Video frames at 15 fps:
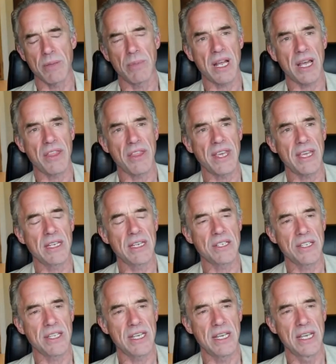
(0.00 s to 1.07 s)
but I think it's
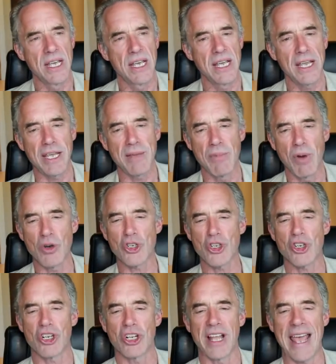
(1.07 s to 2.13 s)
the emotional